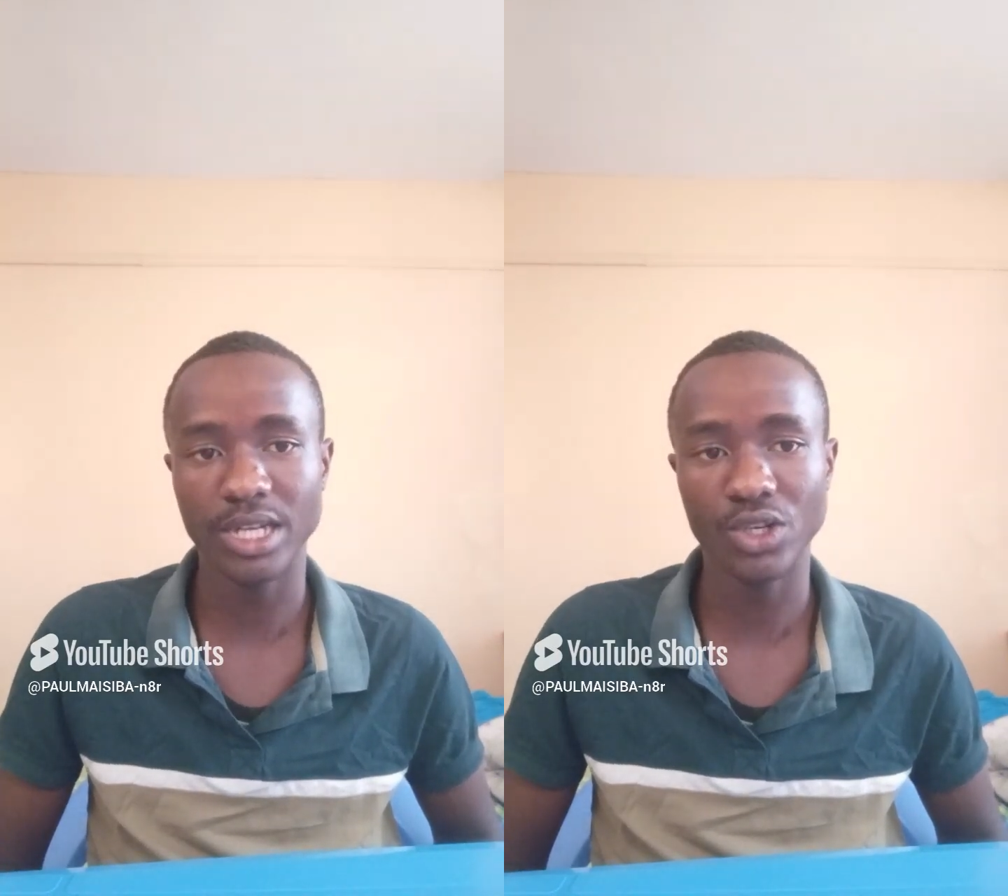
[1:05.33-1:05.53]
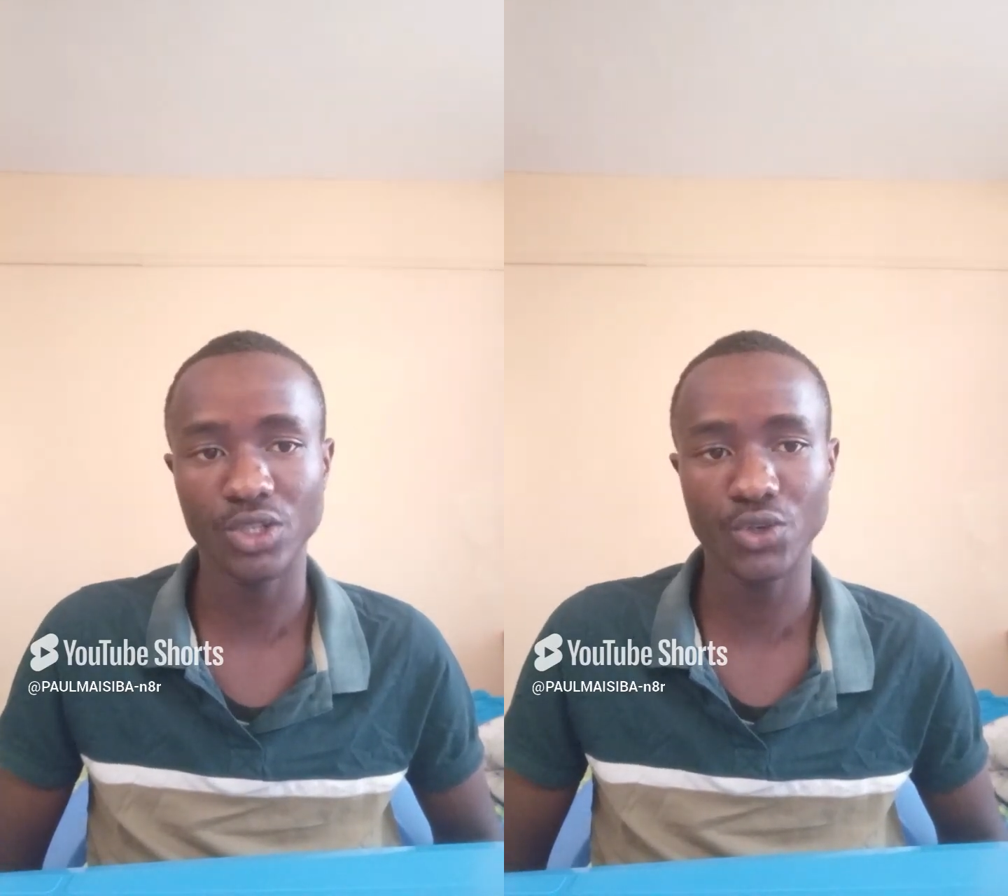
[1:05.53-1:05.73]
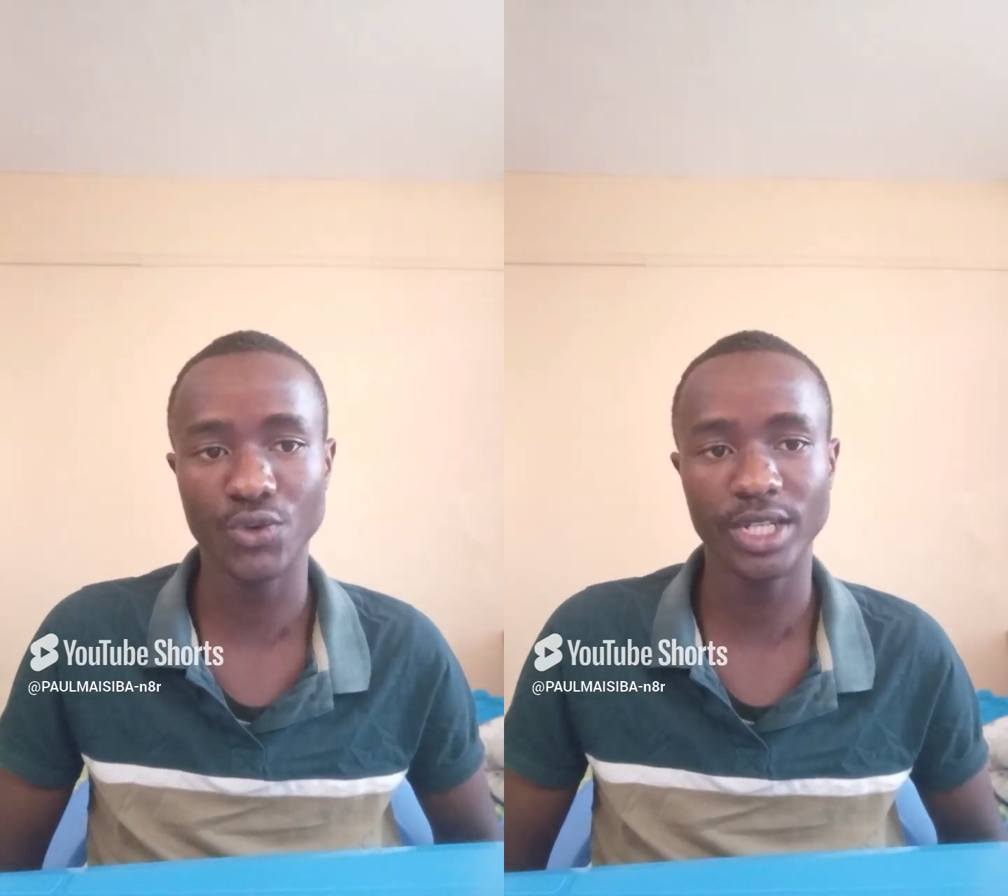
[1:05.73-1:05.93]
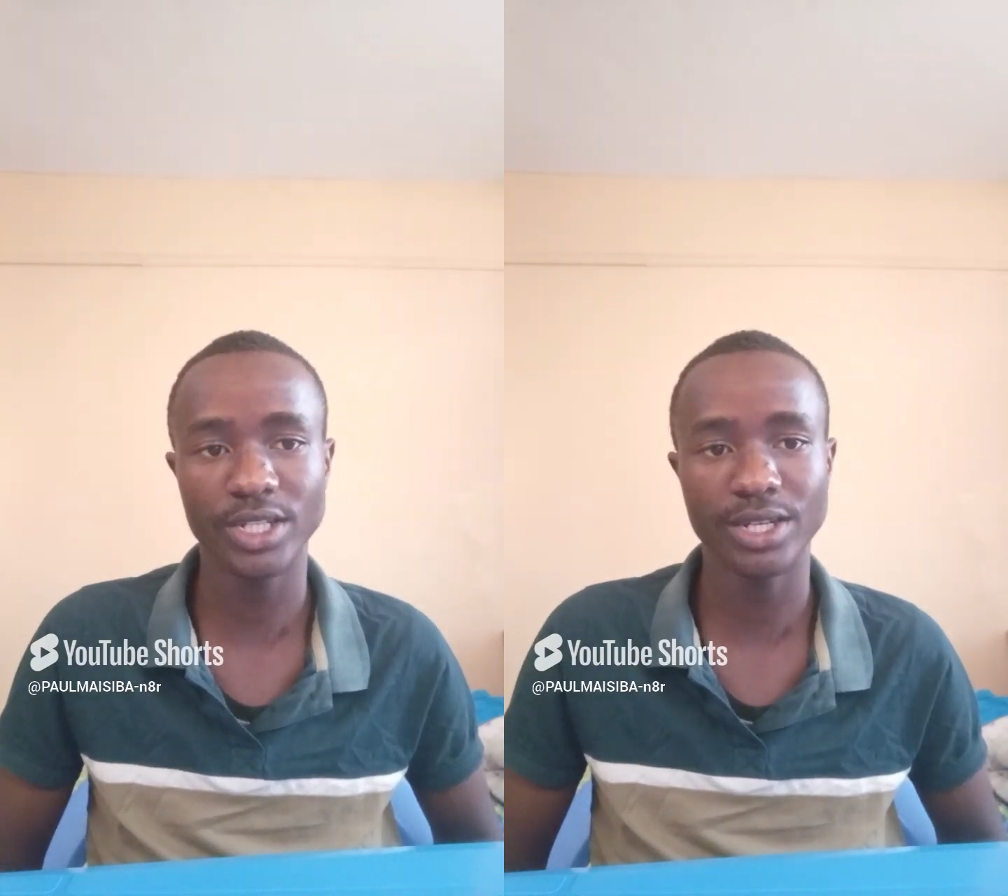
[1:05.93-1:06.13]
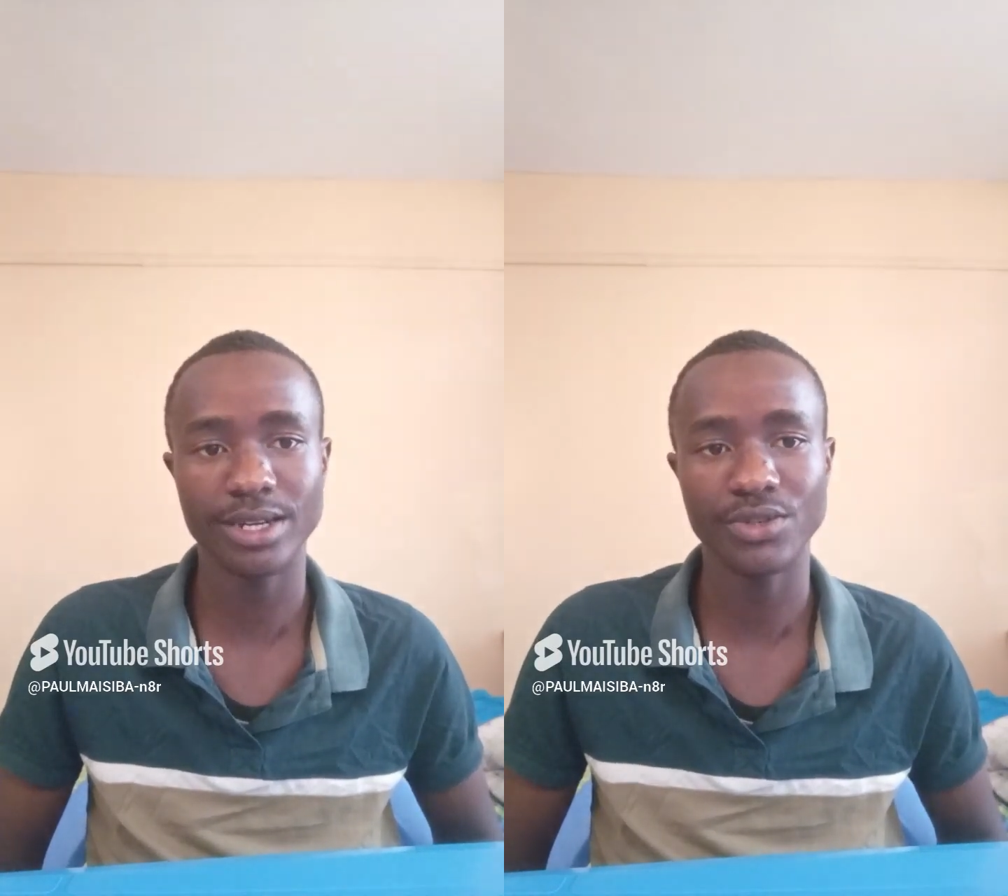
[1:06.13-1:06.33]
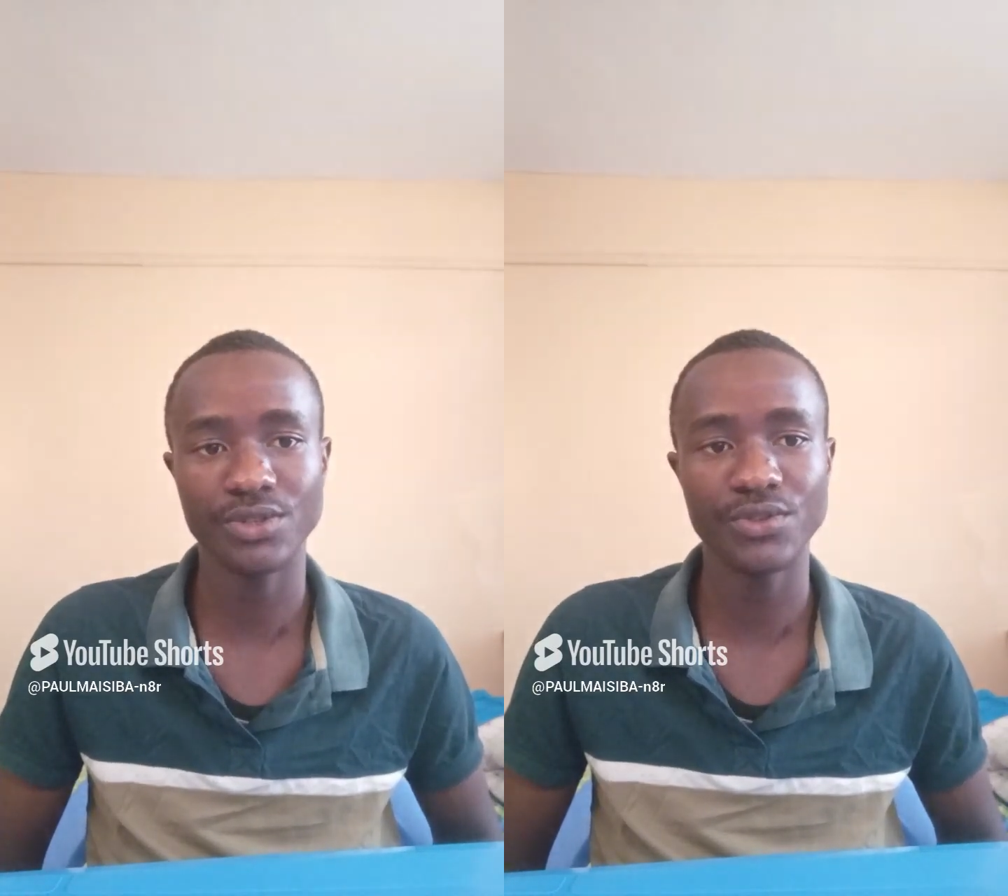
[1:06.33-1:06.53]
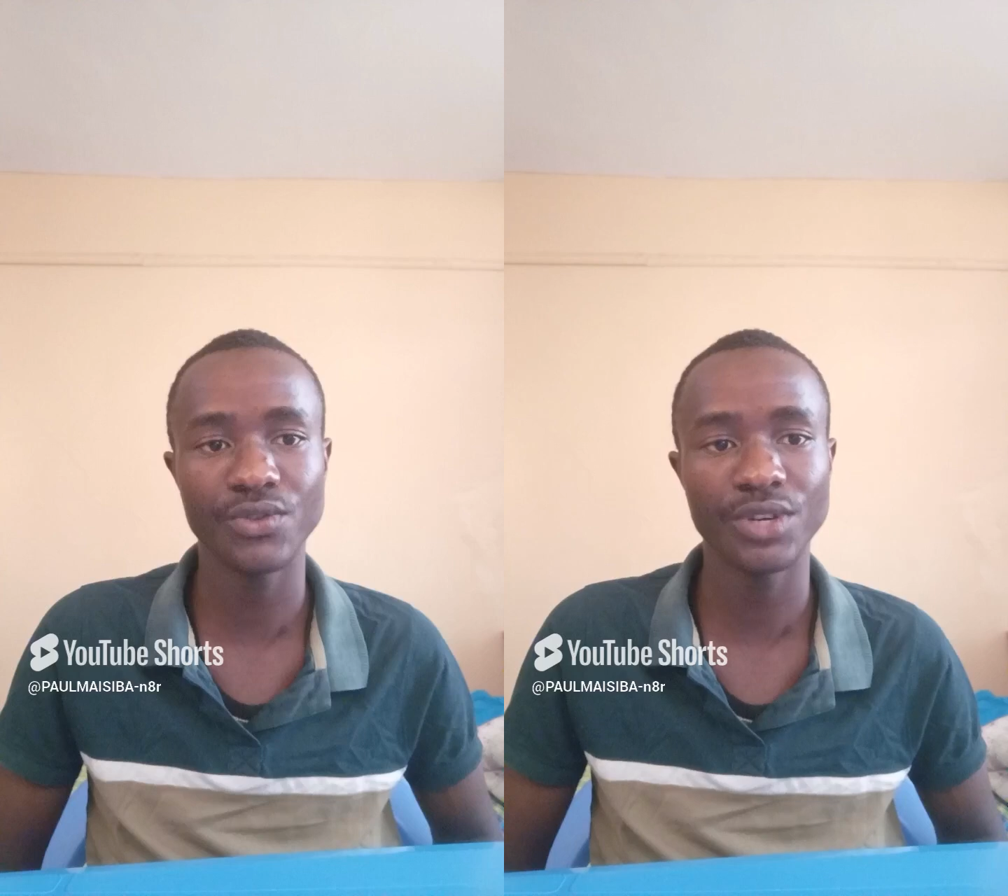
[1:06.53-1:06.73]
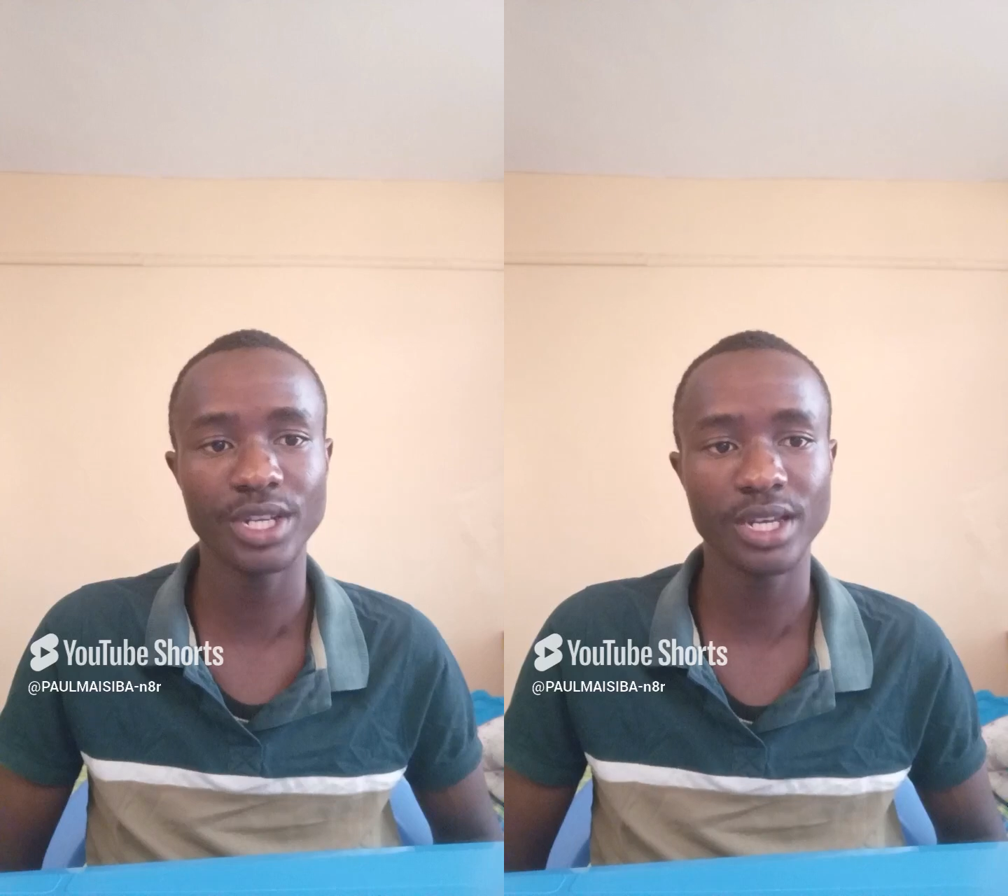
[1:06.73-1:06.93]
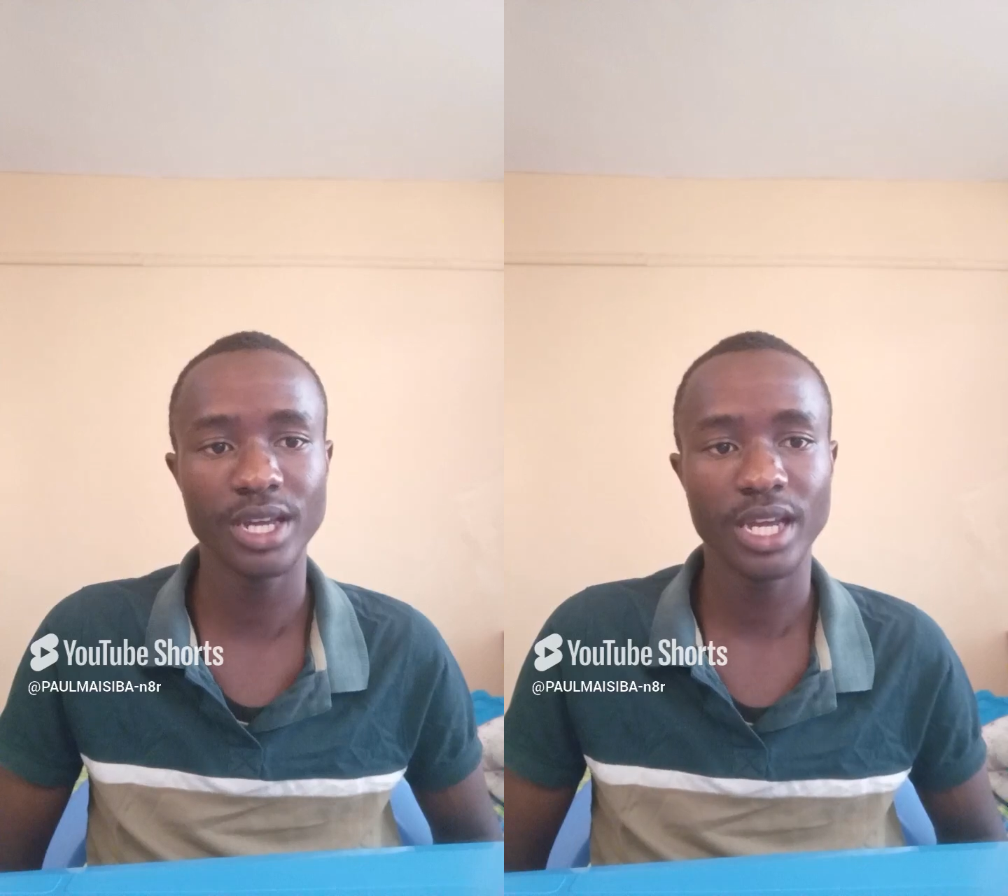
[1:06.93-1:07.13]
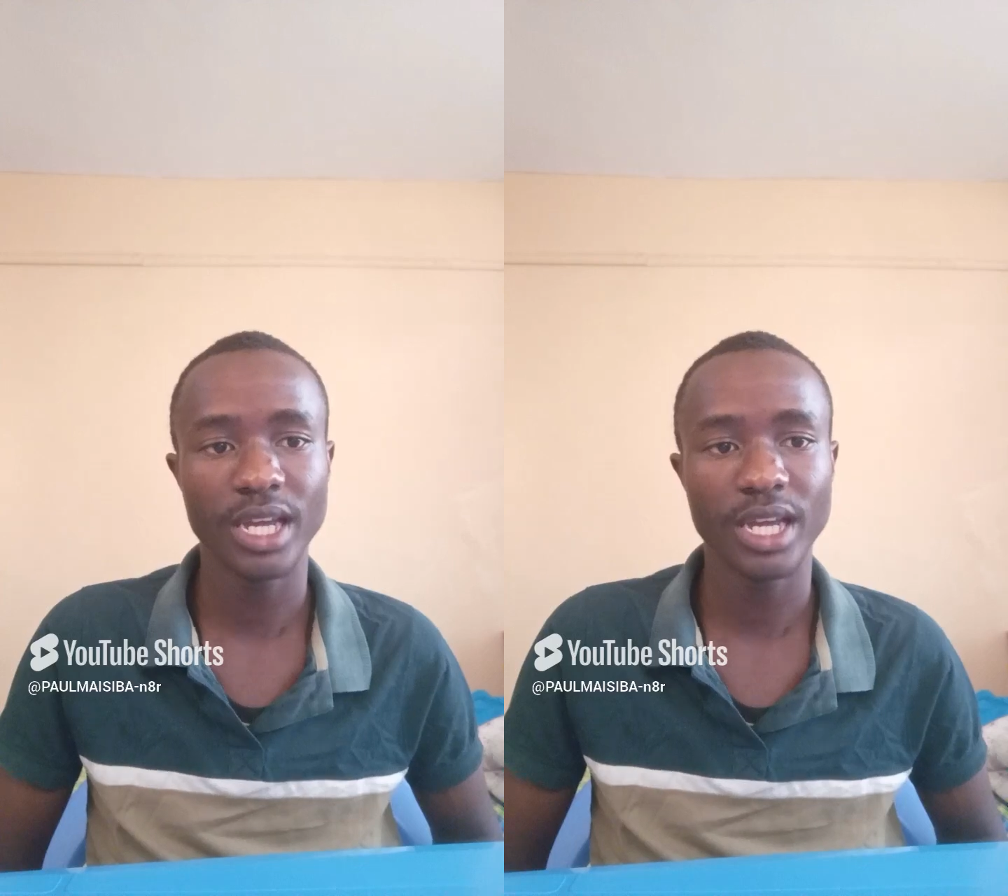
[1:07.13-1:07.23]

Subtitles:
doctorate degree